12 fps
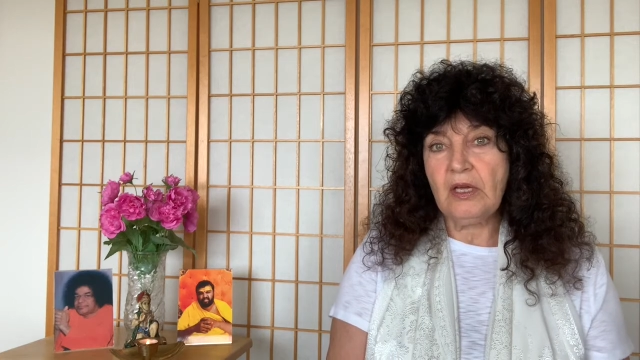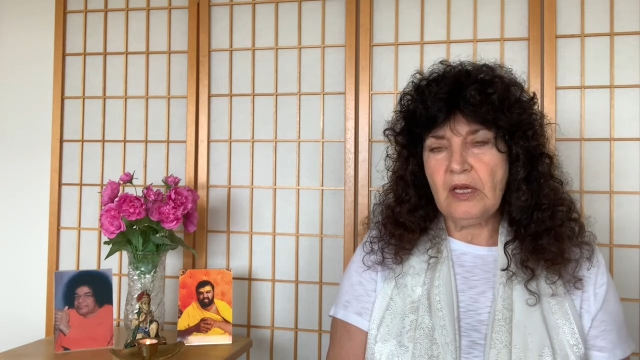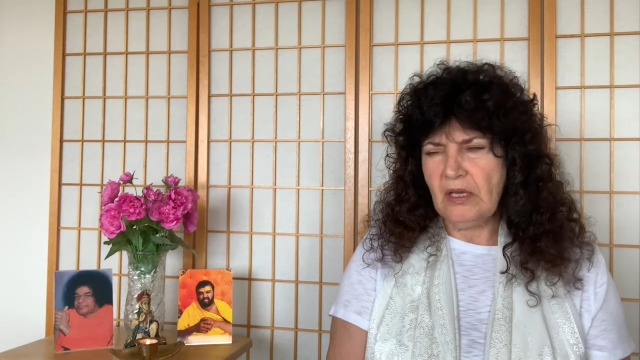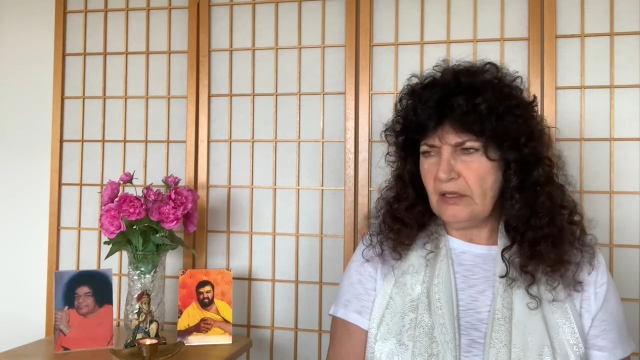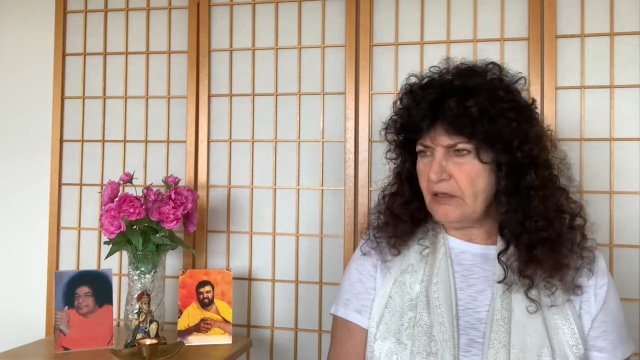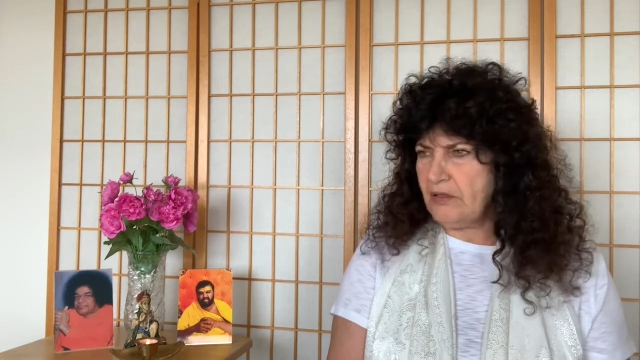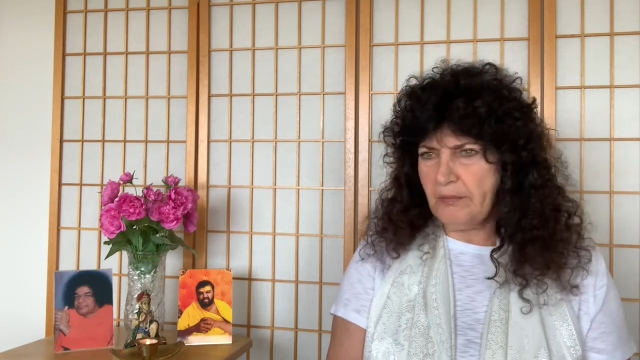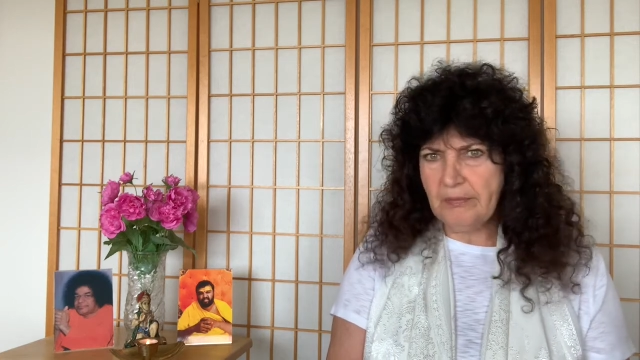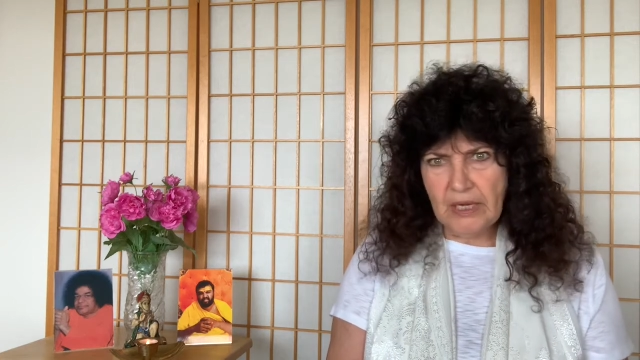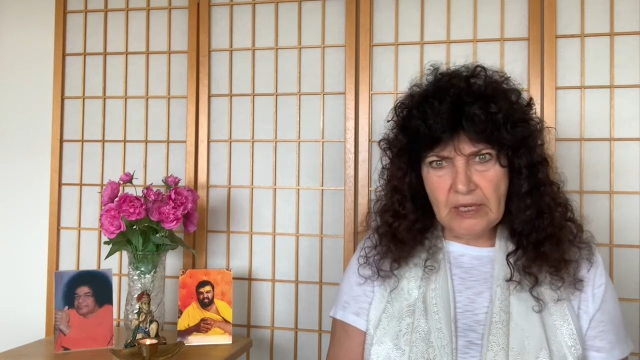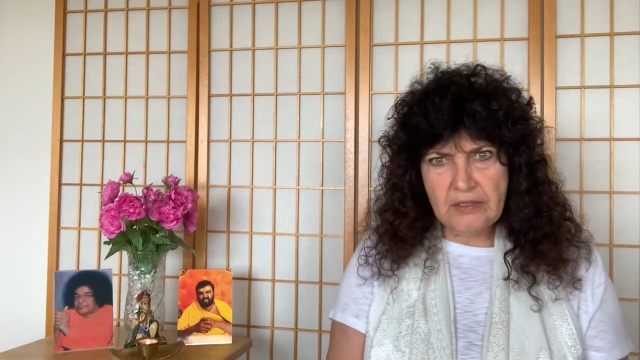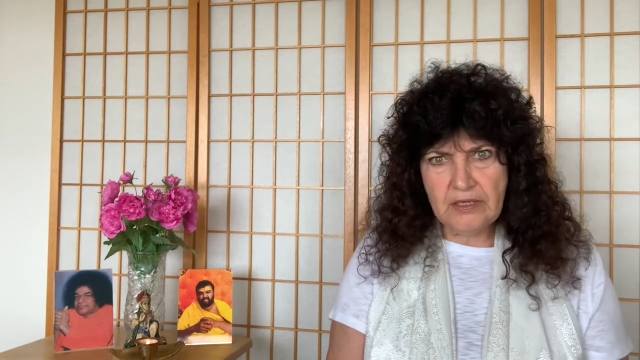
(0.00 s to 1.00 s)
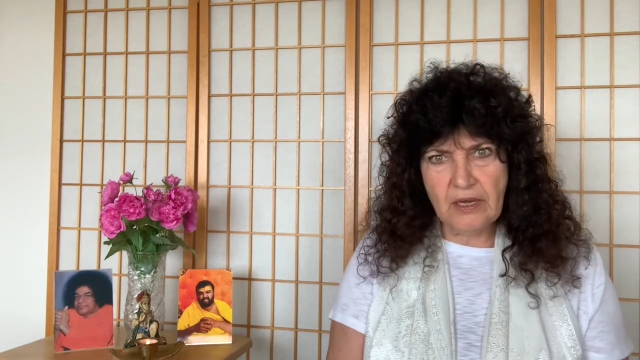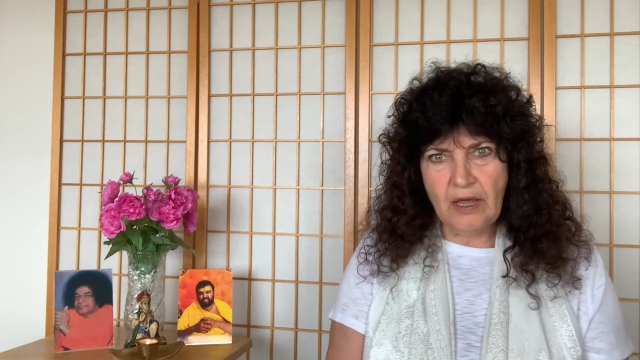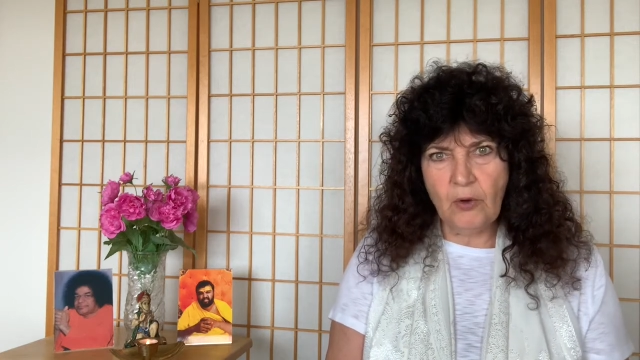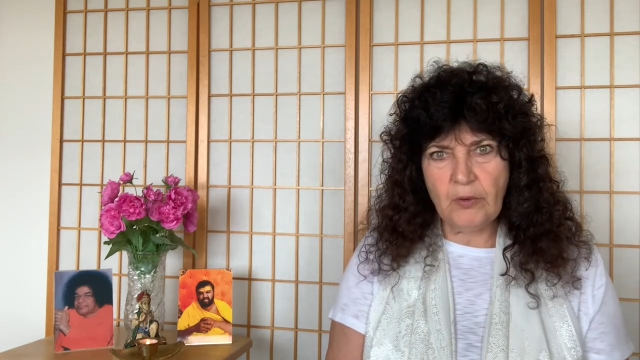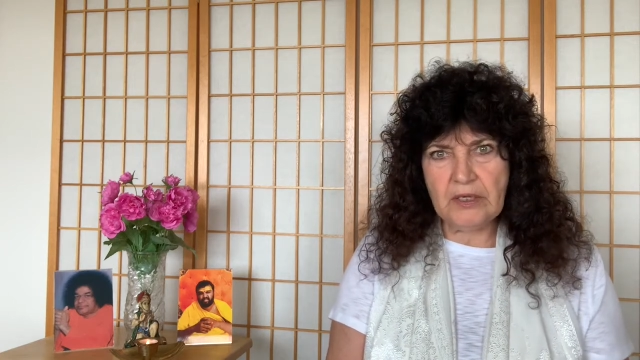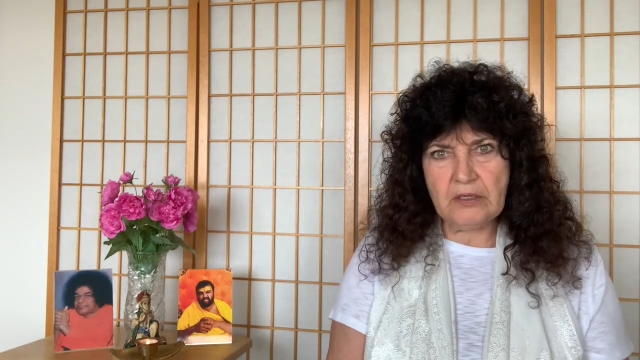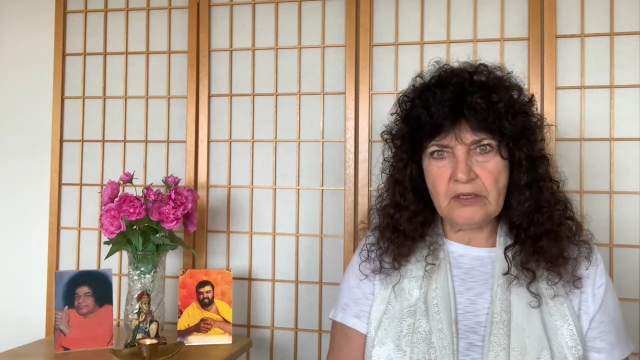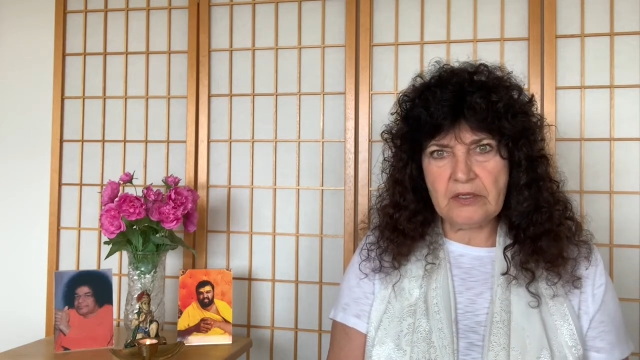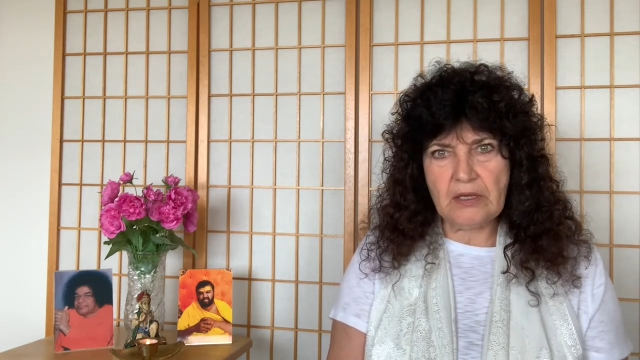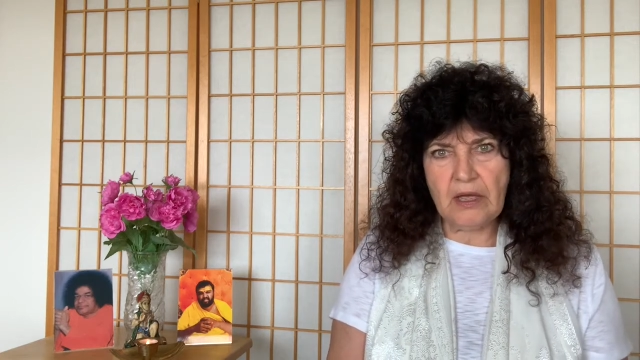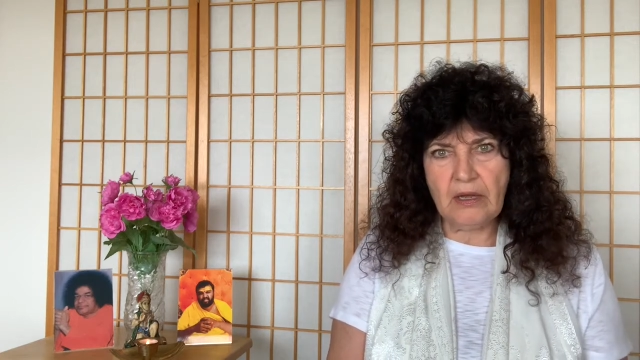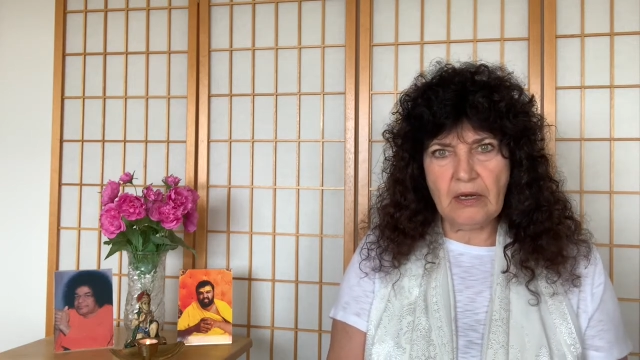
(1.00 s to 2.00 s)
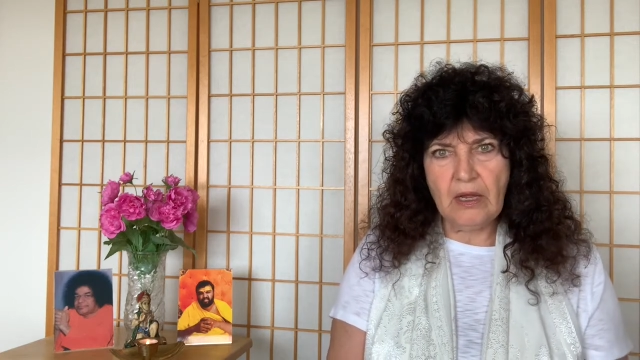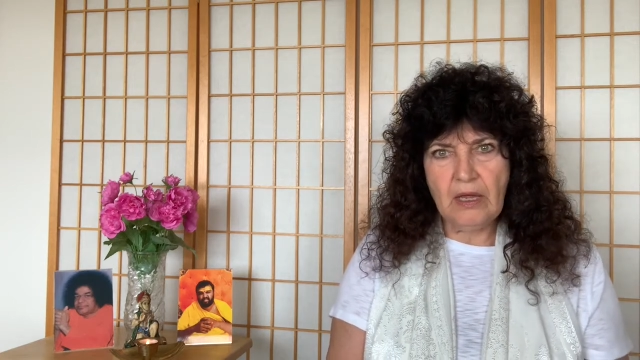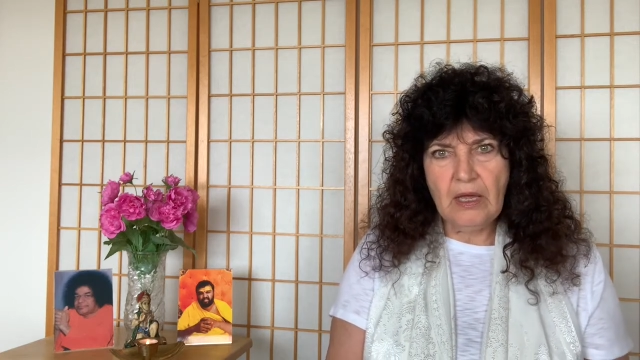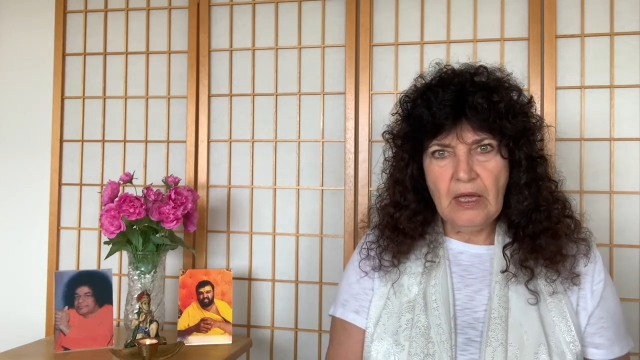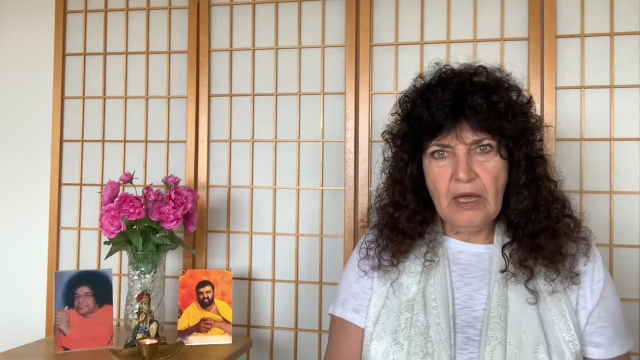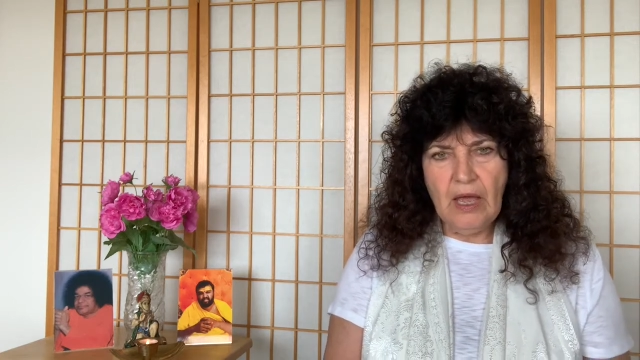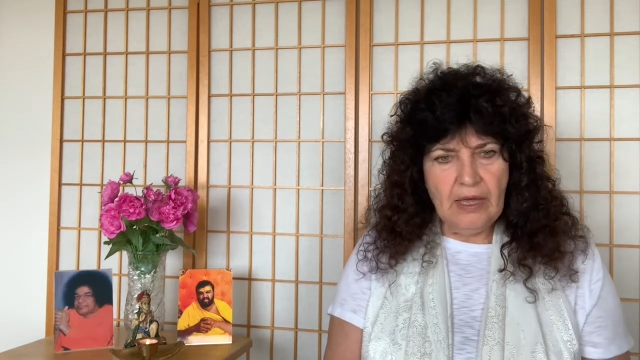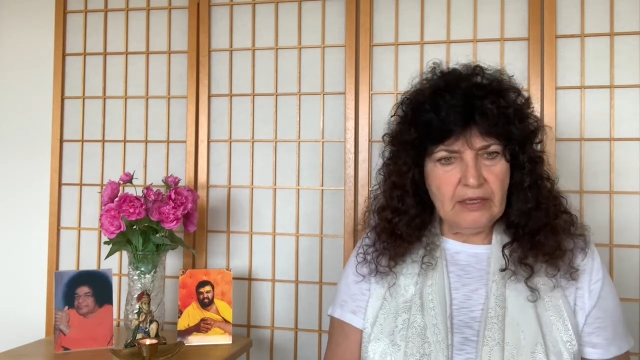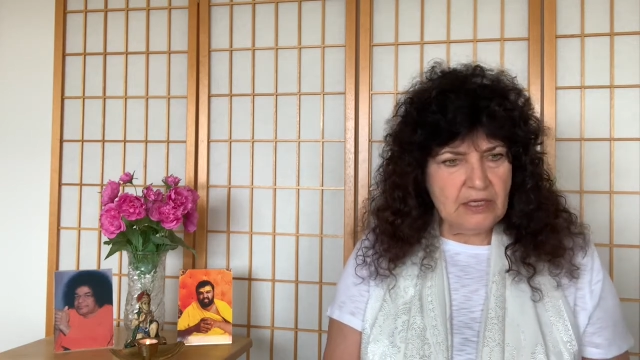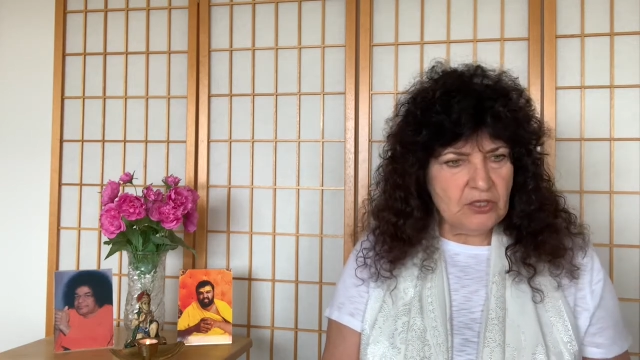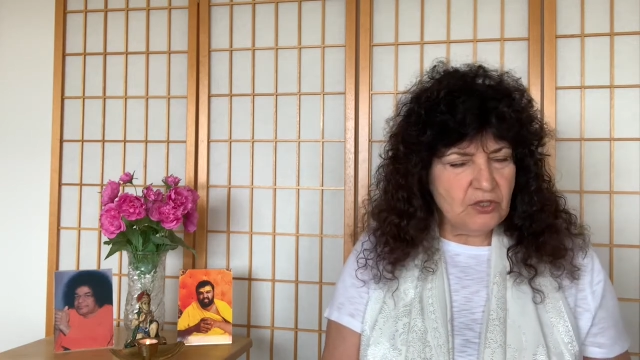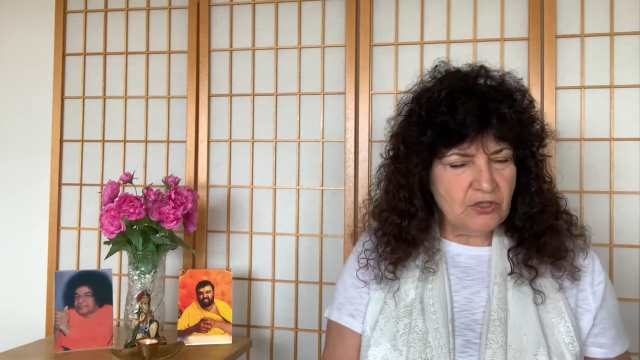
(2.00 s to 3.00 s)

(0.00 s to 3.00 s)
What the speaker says: It's amazing how he does that. And he's